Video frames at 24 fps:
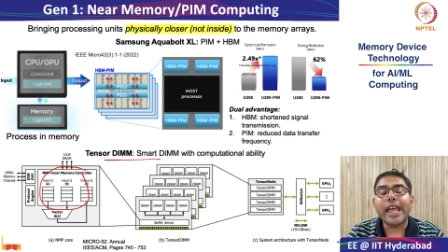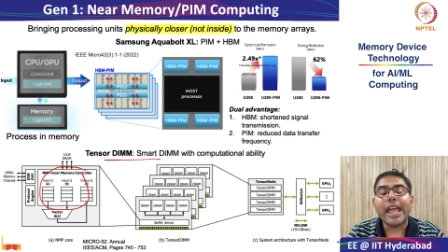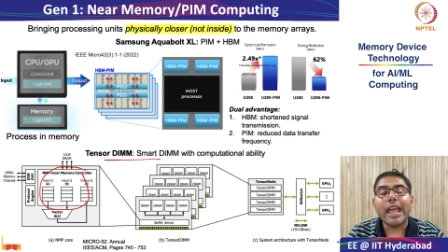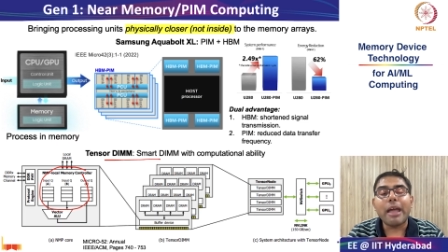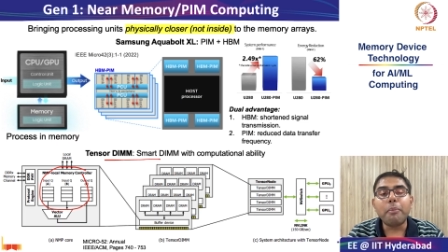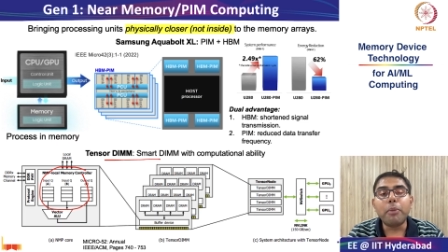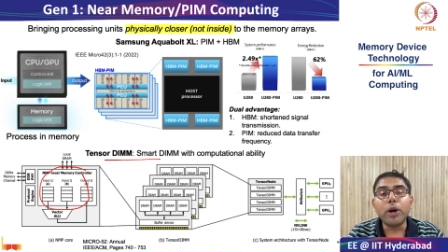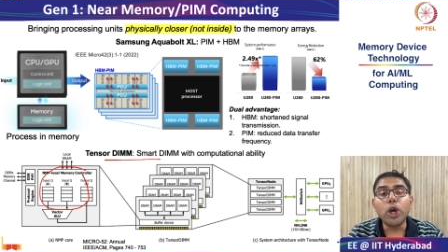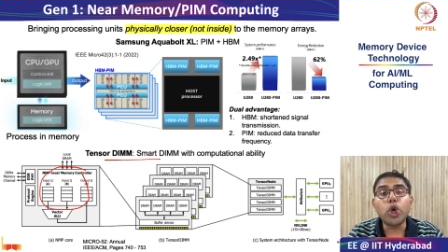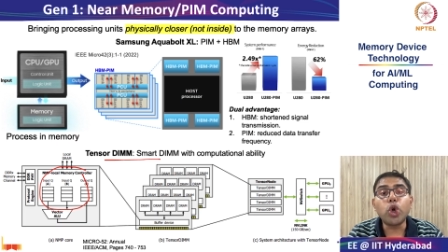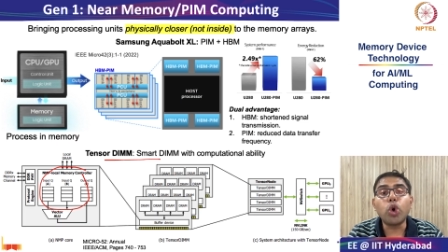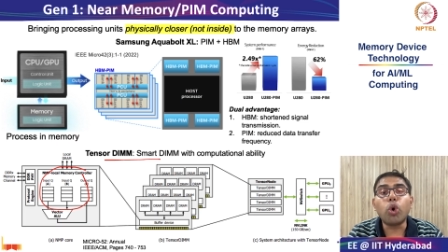
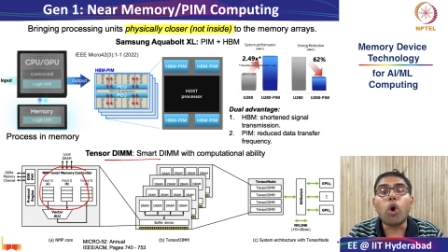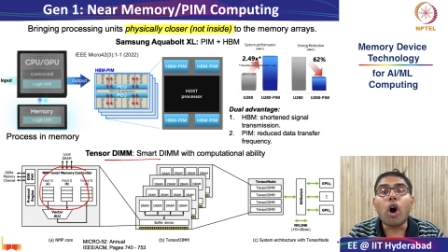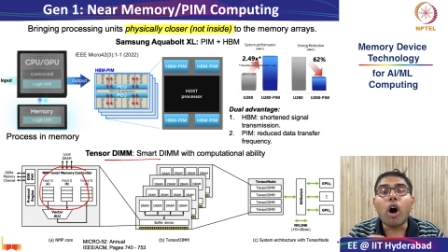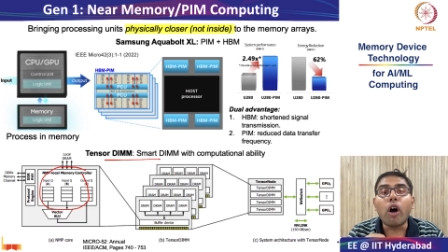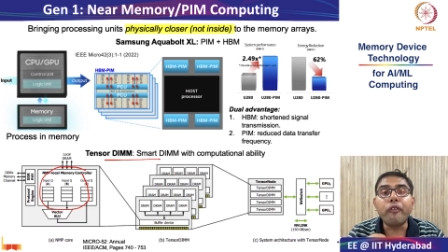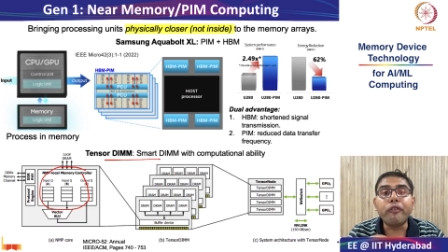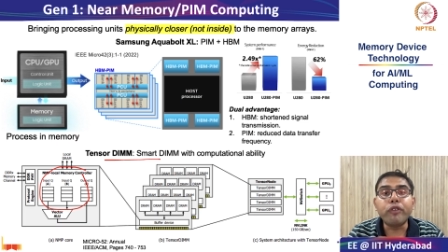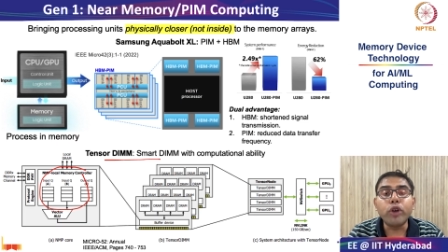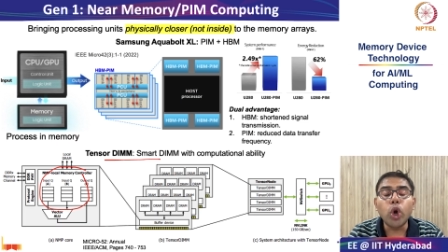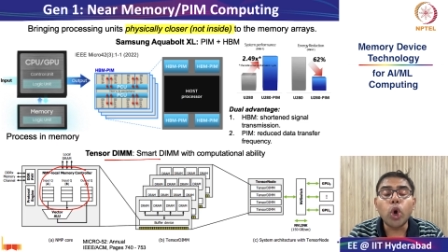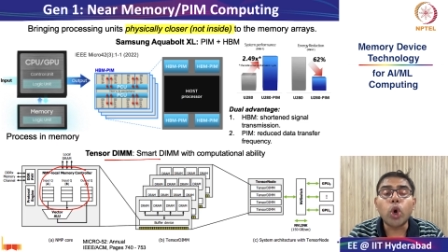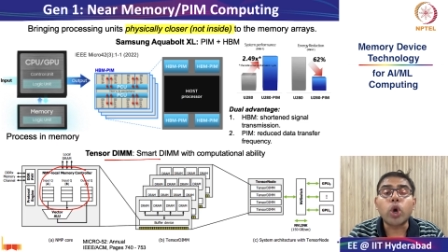able to
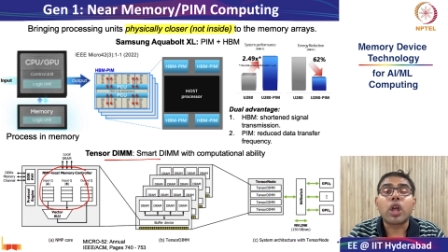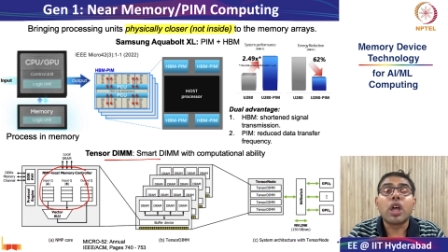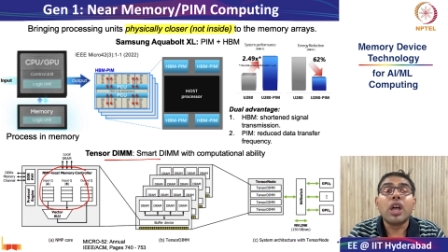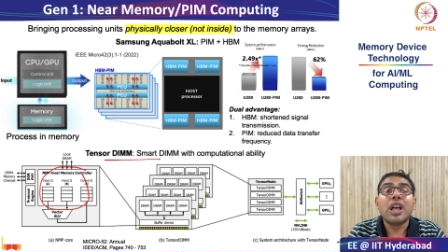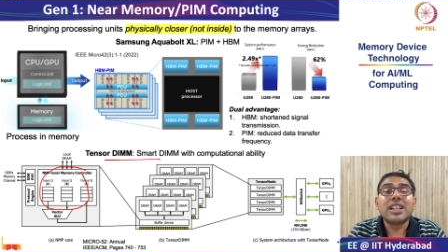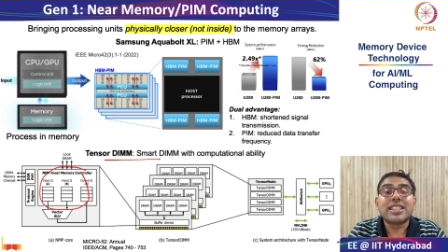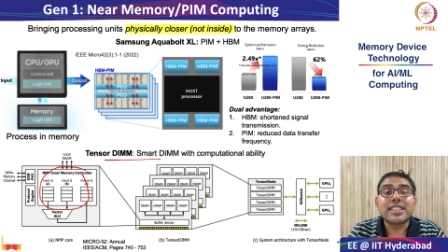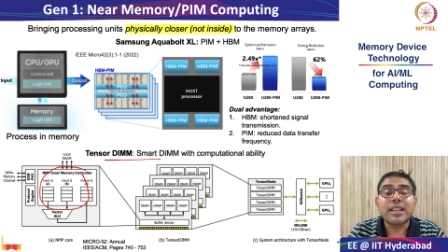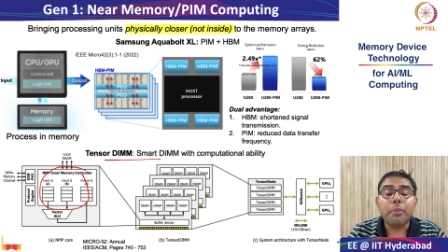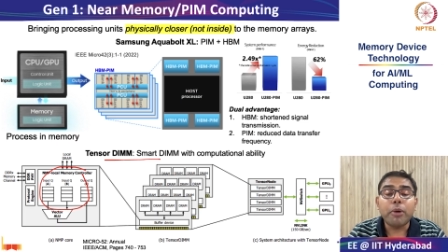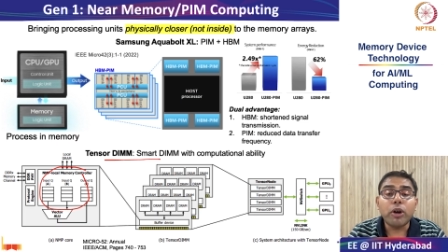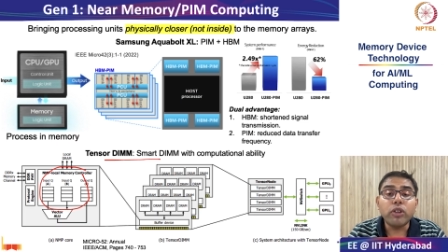offload
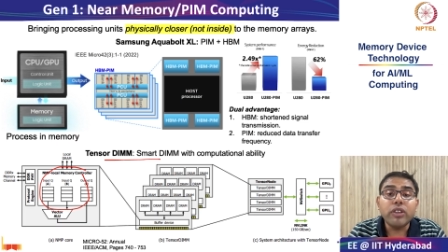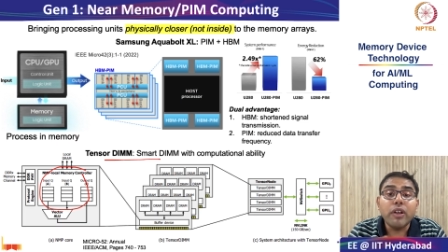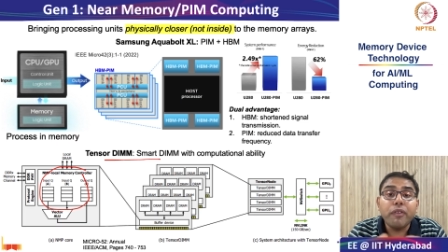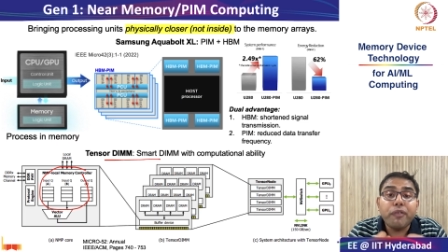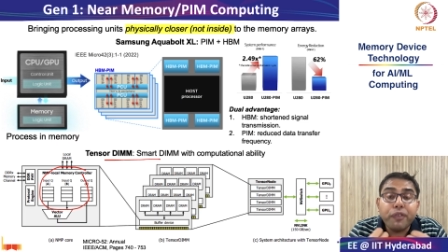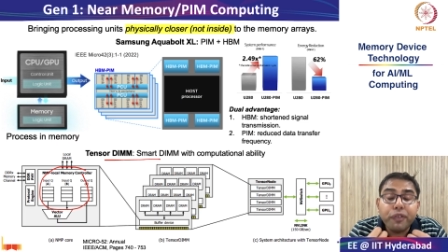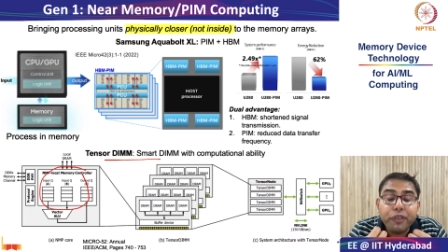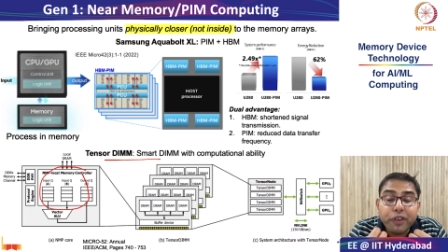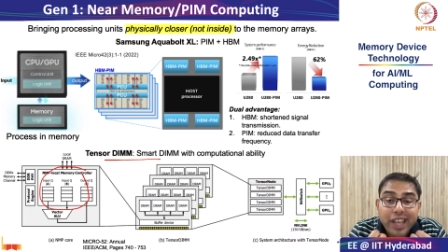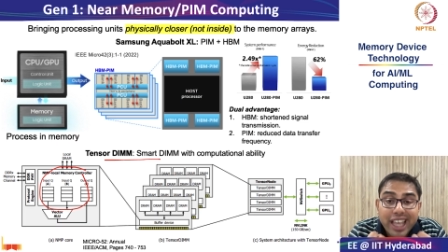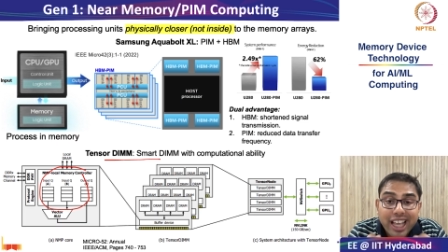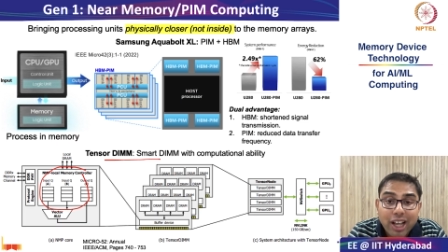some of the
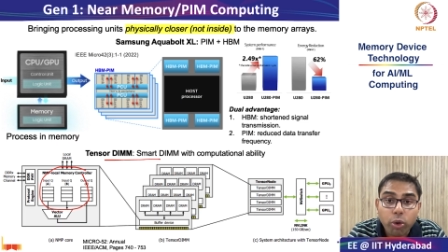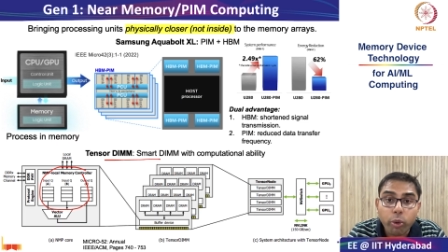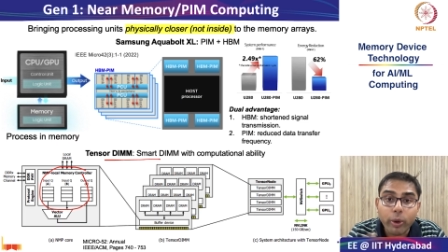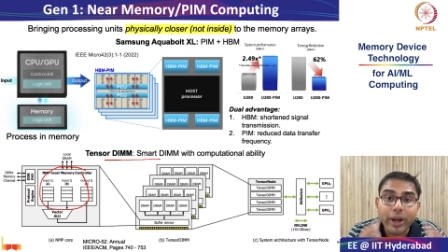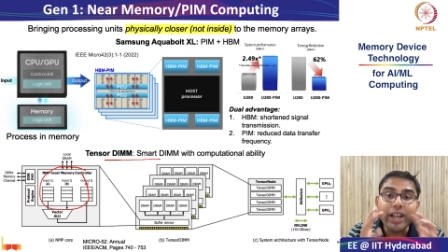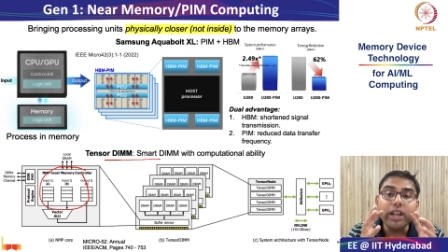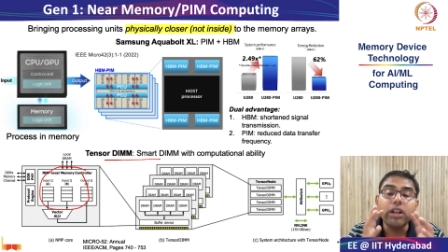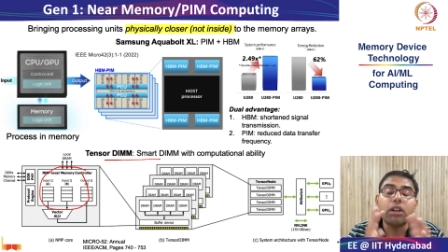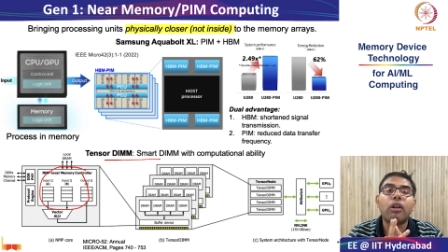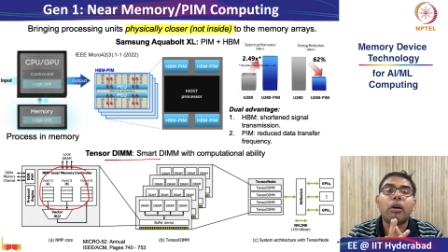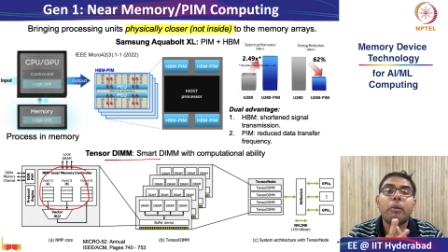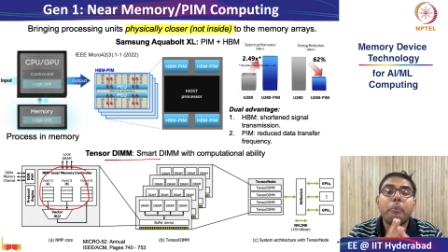
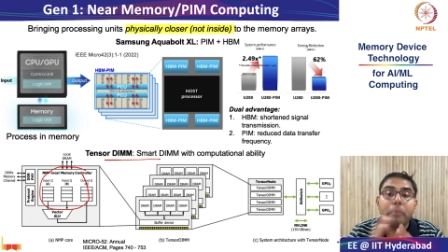frequent